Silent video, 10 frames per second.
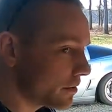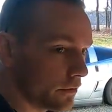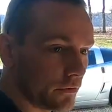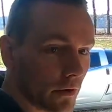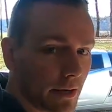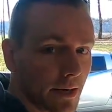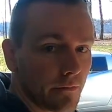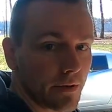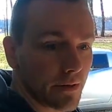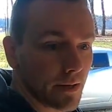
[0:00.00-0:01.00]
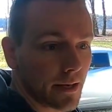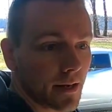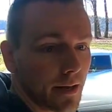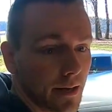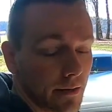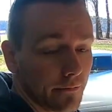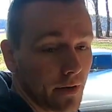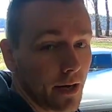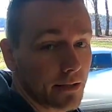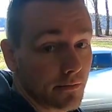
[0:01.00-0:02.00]
too far into everything, if
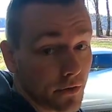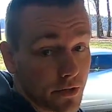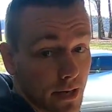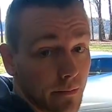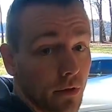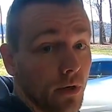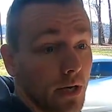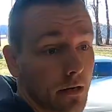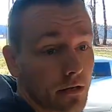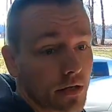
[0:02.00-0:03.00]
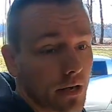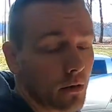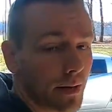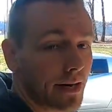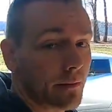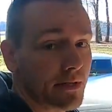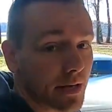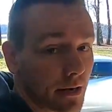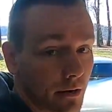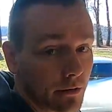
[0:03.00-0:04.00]
it's the first time tuning into the channel, my name is
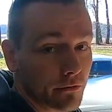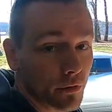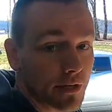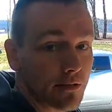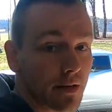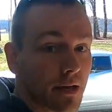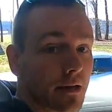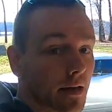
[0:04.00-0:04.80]
Eric Freusland,